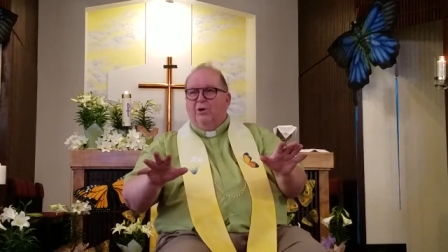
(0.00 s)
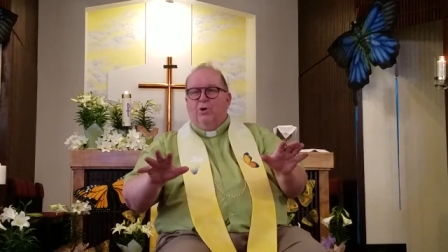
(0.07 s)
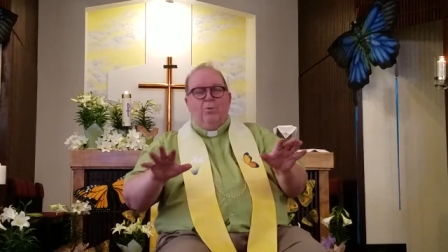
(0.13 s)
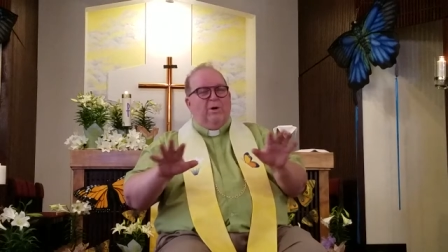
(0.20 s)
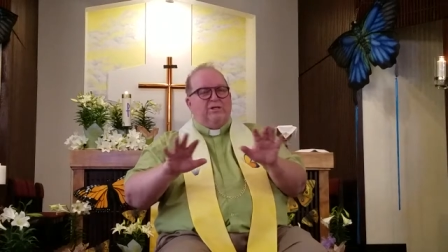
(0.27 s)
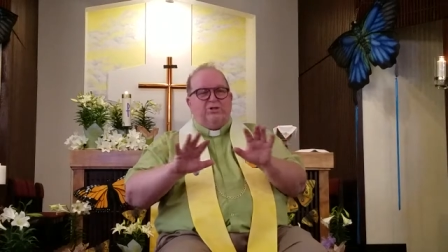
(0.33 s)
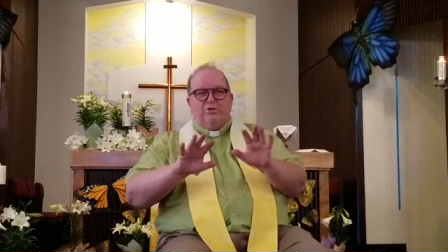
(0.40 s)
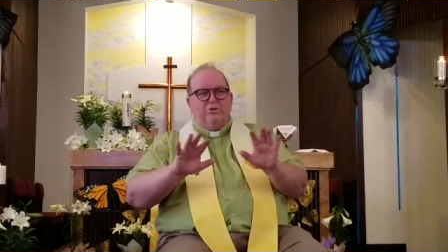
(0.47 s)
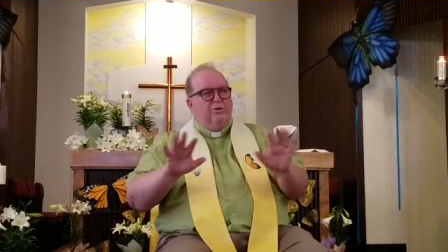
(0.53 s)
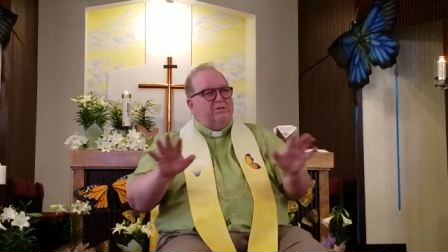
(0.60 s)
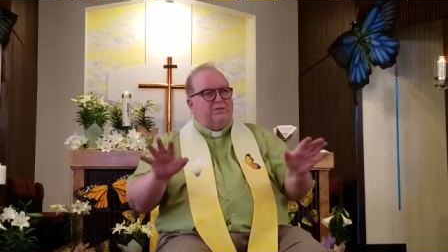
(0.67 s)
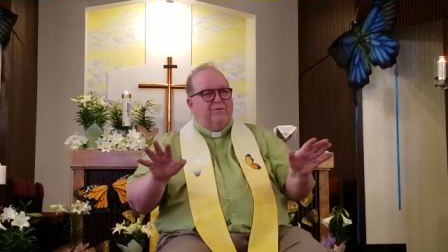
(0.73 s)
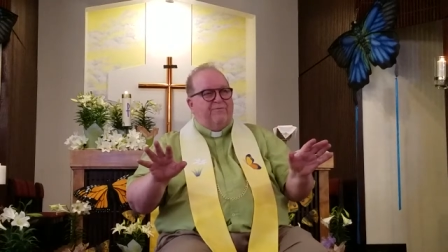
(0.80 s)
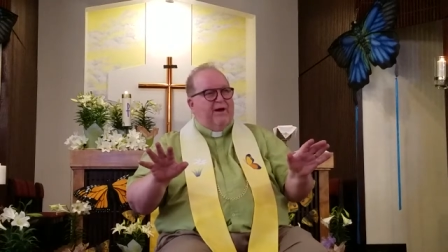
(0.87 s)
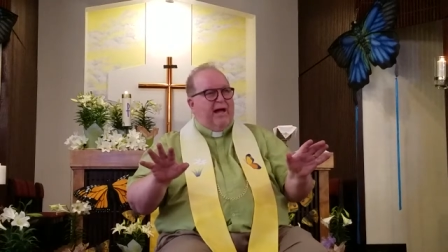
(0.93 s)
who was
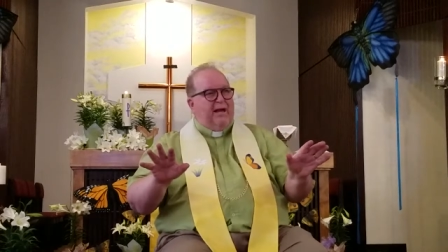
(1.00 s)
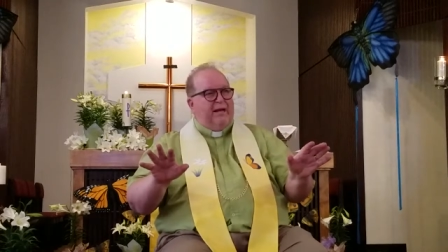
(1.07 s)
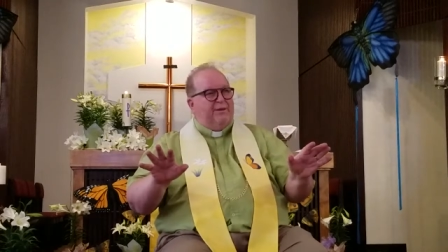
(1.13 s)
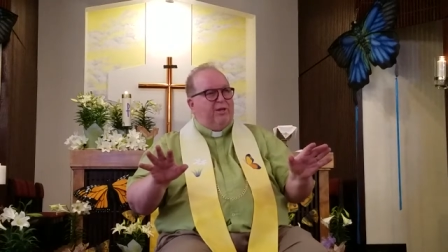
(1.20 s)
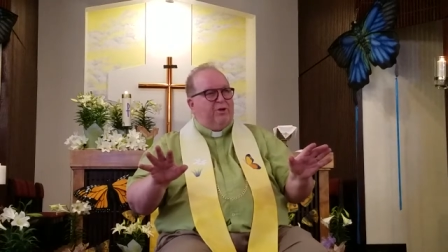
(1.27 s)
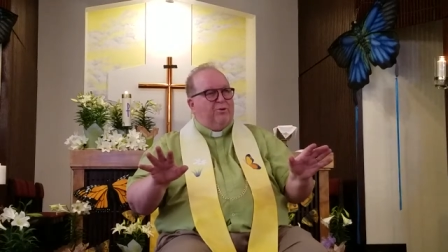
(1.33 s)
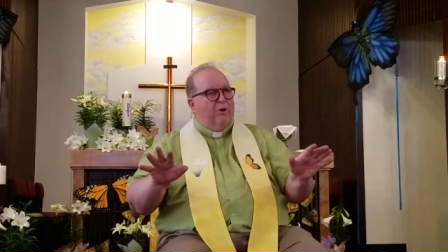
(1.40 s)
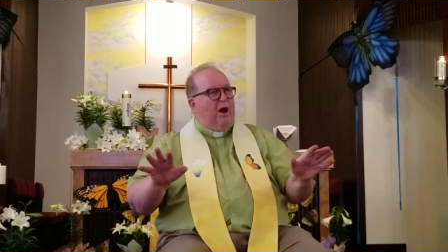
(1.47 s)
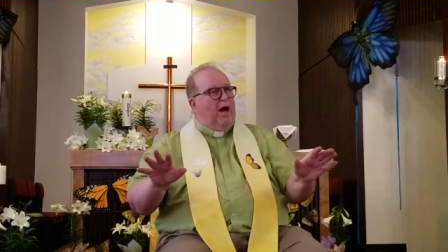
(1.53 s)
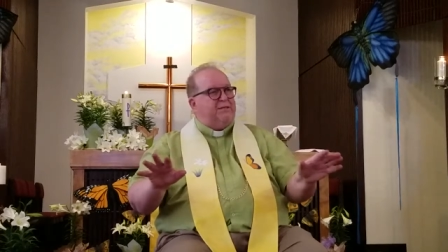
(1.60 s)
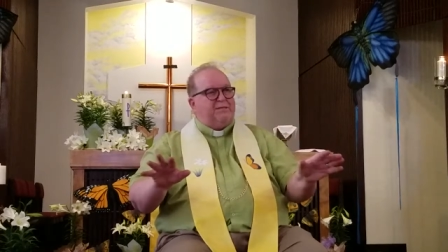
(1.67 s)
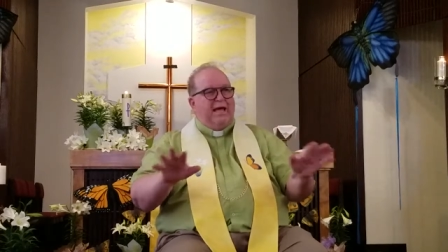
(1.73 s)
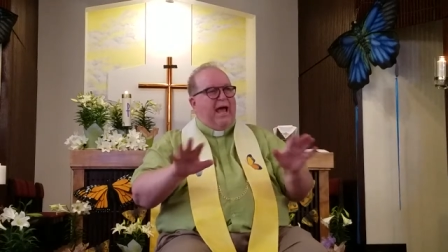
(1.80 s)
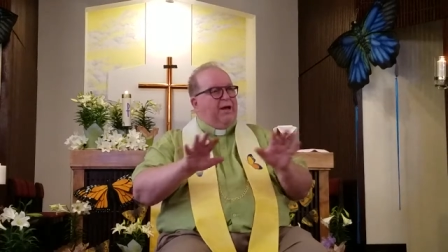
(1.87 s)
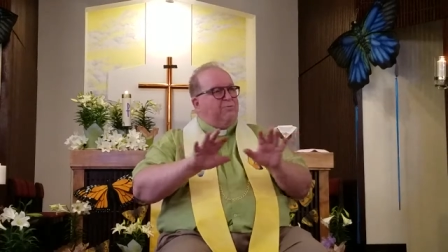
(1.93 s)
crucified on the
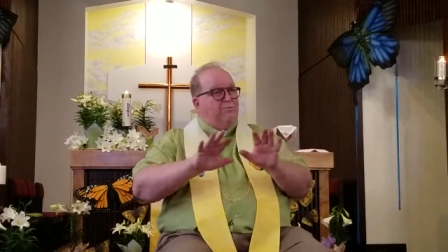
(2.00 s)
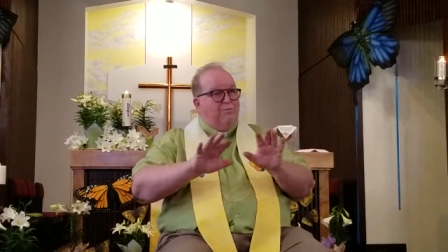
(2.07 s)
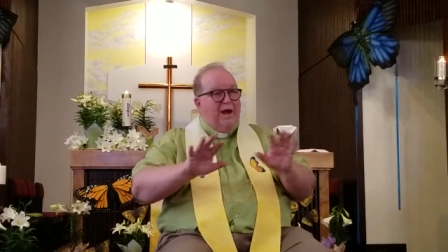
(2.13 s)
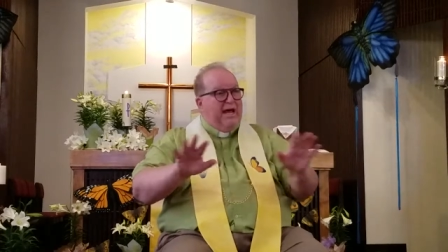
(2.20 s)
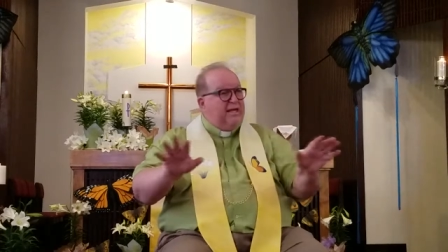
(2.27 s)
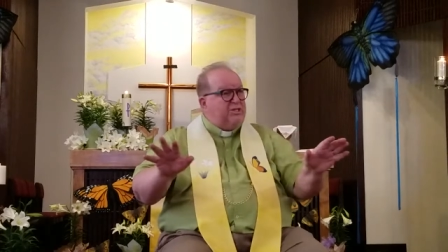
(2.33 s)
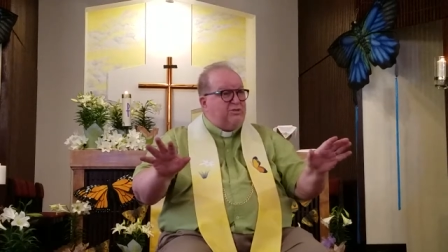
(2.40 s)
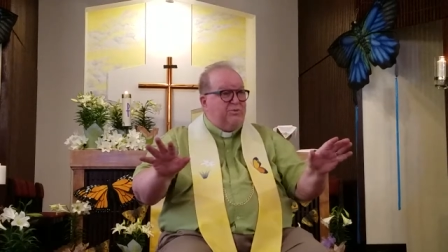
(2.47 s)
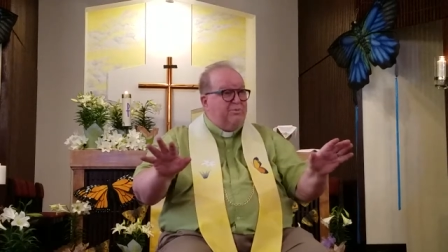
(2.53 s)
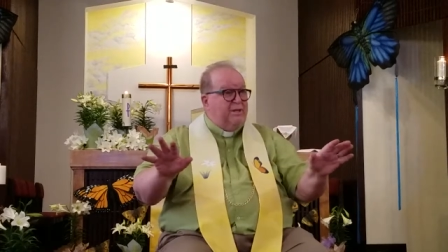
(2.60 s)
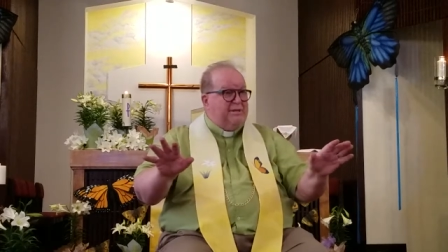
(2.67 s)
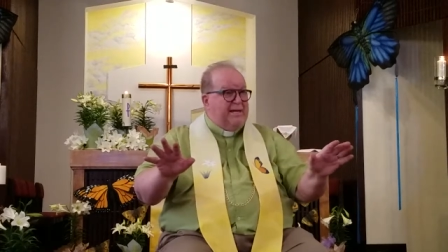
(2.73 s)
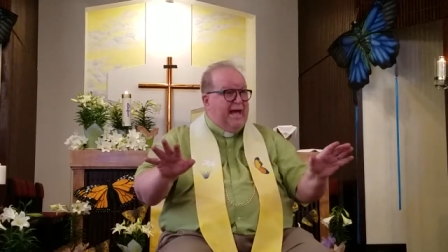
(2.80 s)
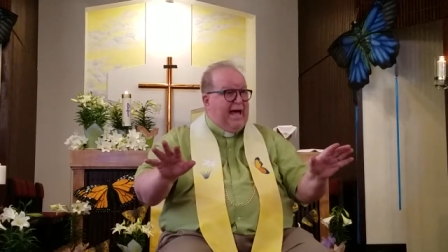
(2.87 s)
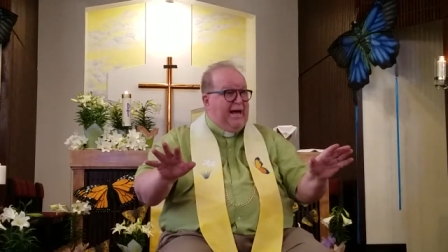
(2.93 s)
cross and raised from
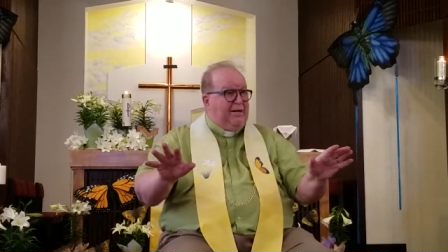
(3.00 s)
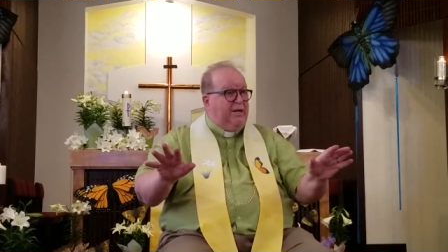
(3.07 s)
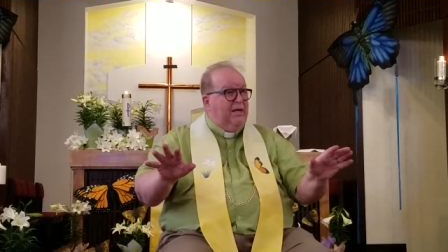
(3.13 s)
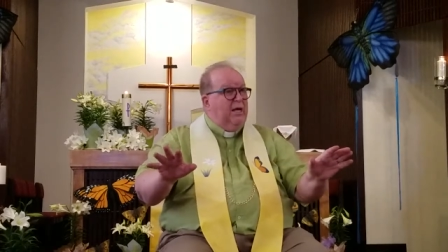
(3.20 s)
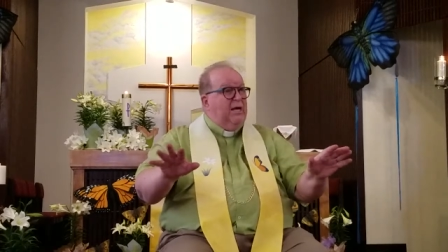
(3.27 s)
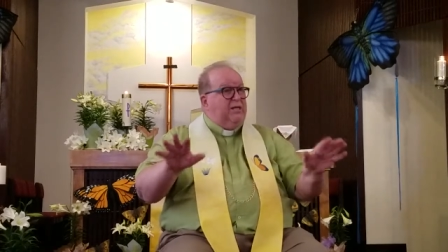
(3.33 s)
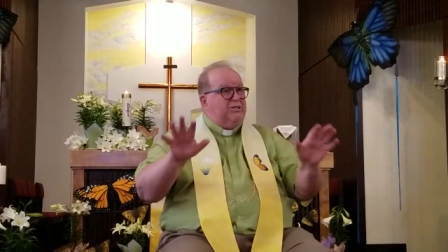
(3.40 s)
the dead,